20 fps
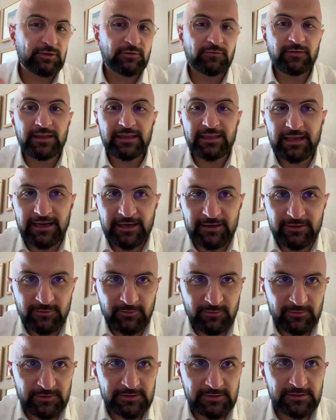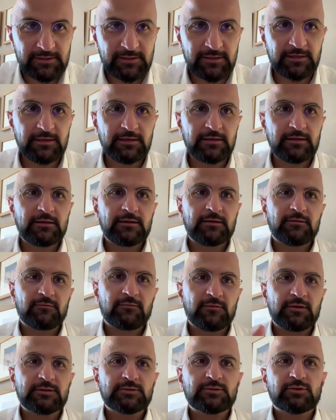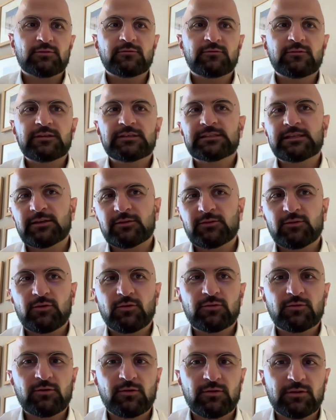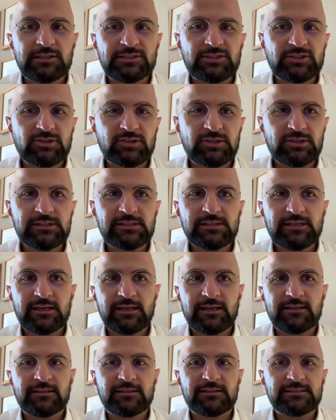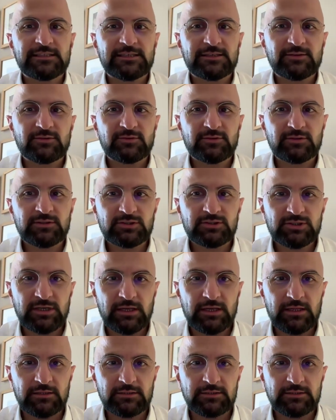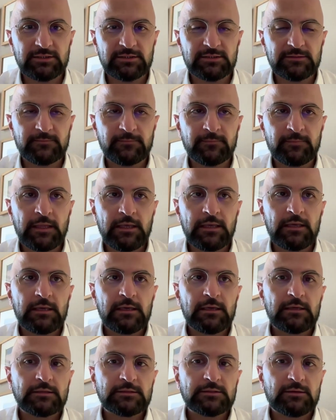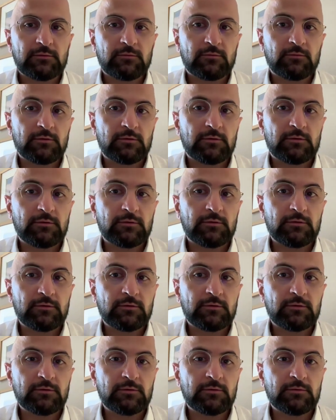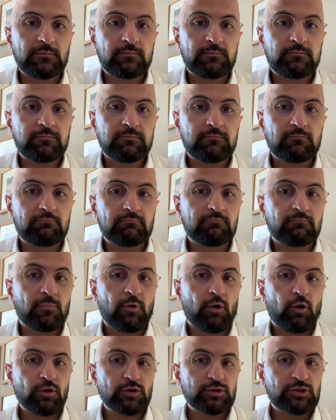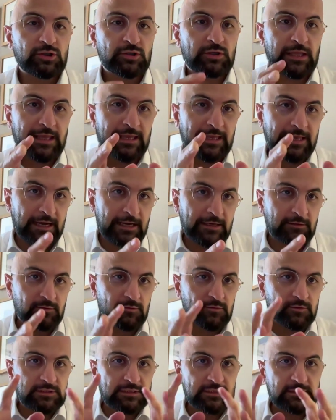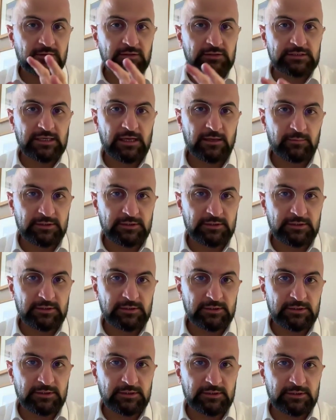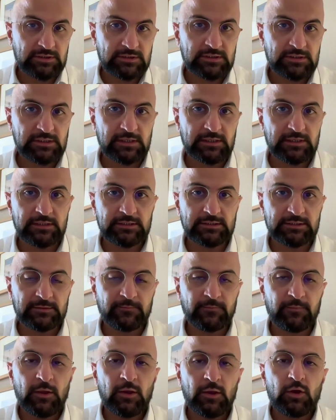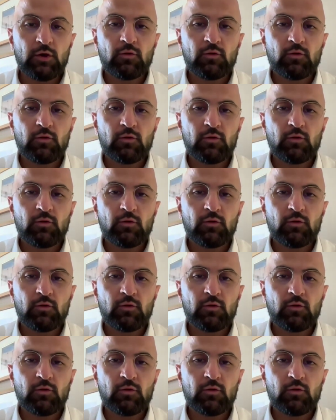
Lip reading: a lot of AI tools, with or without knowing all this risk and the security challenges. So also the AI tools into the cybersecurity strategy.